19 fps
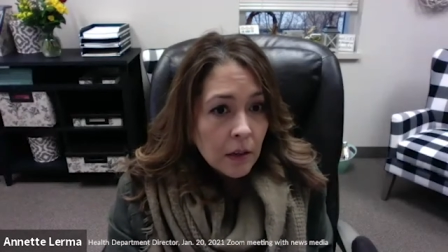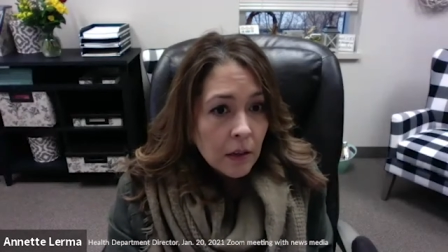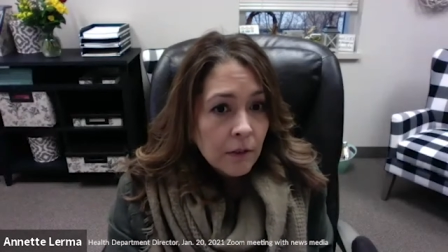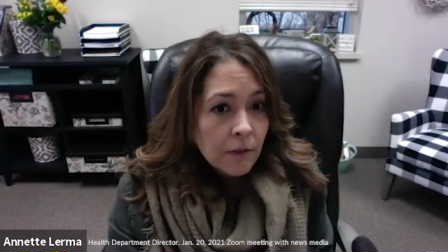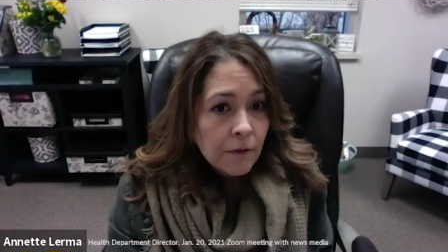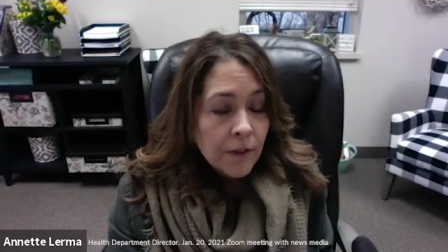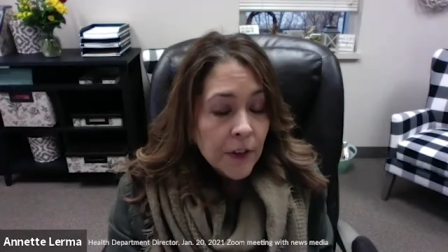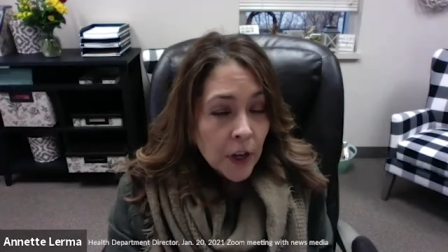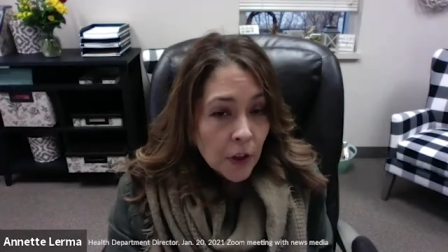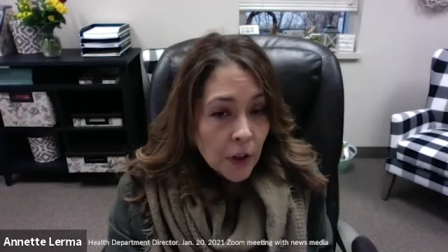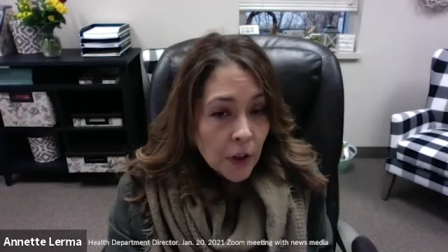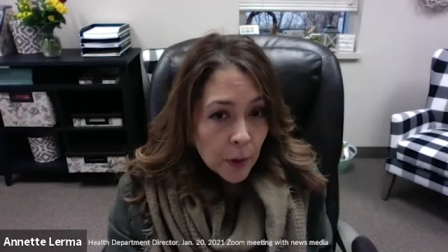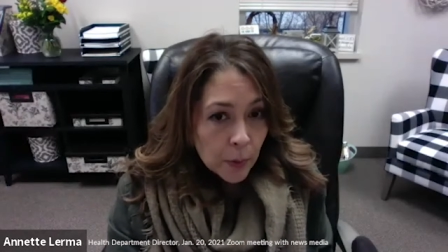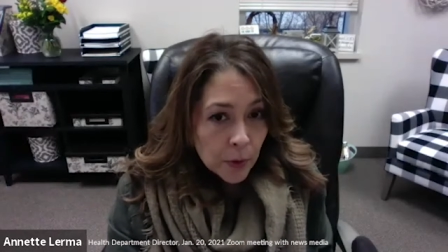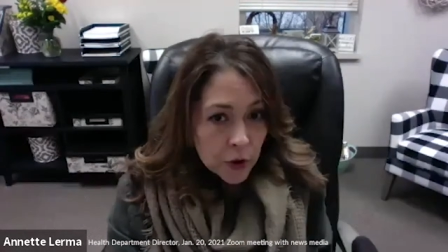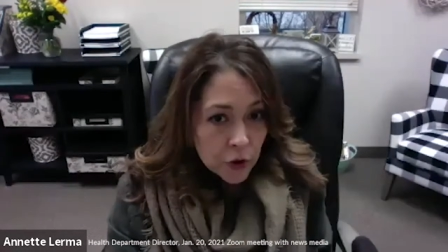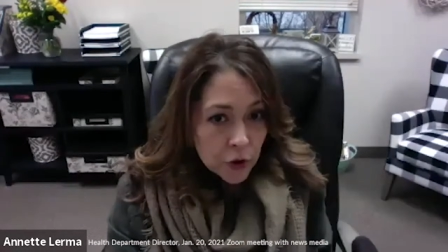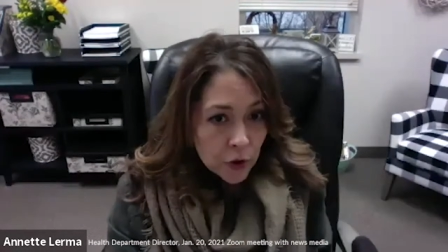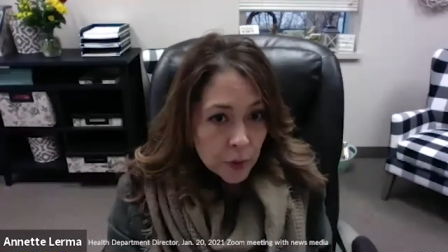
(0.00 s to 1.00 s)
fill their
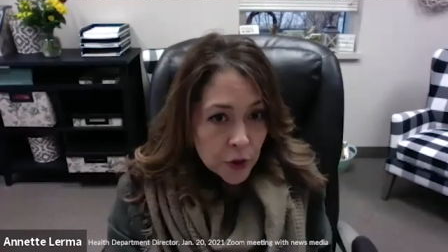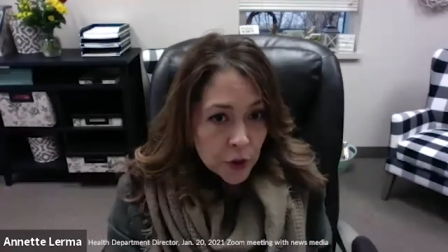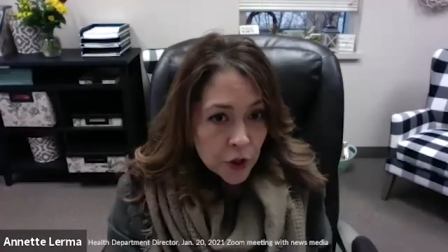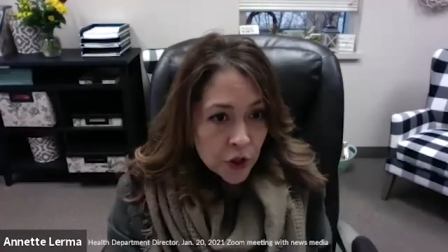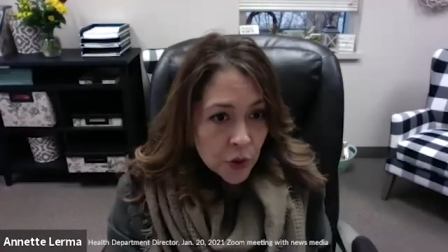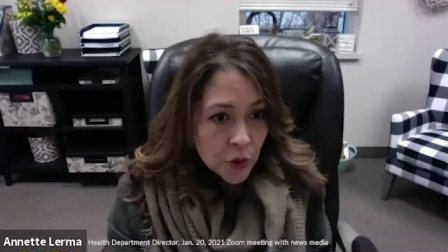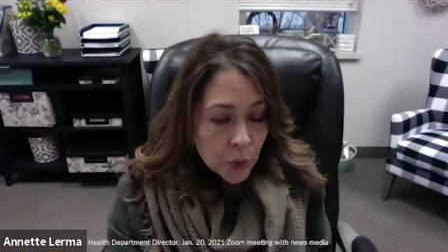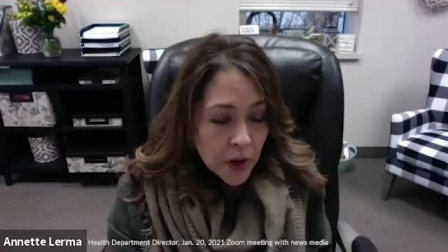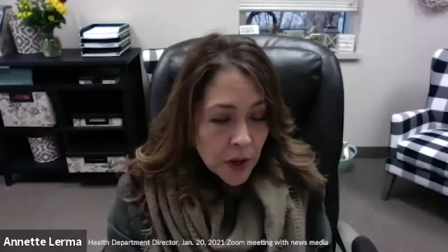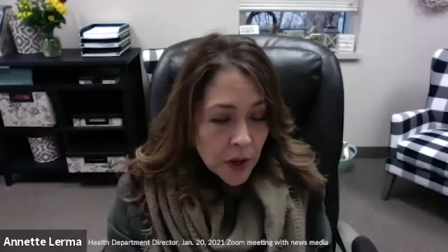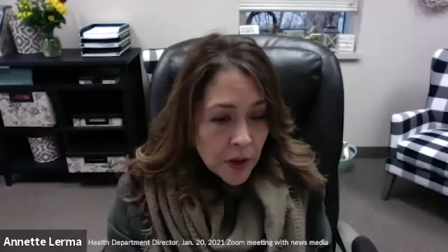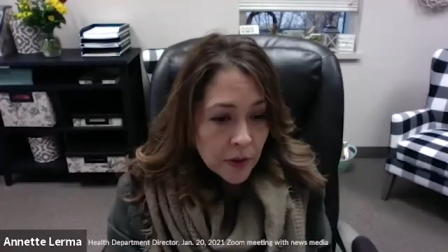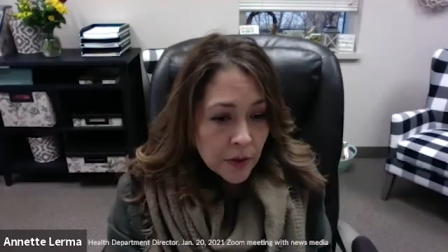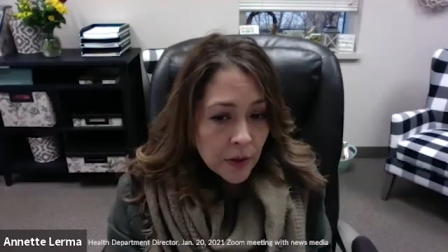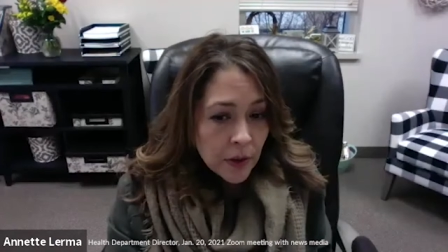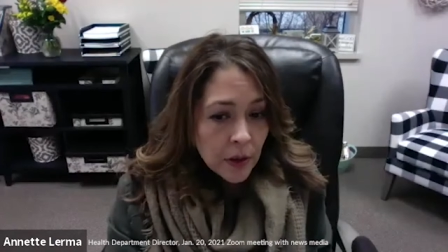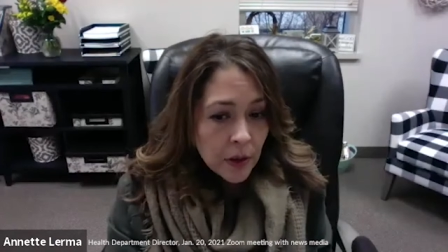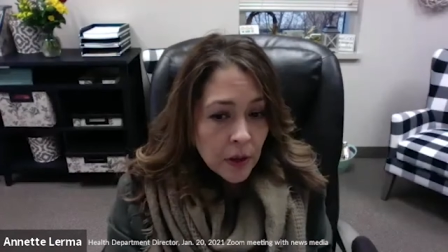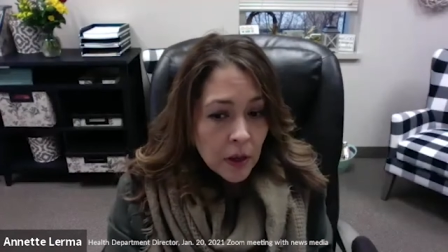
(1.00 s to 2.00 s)
prescriptions
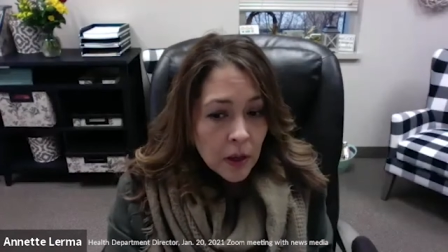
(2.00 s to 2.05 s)
with.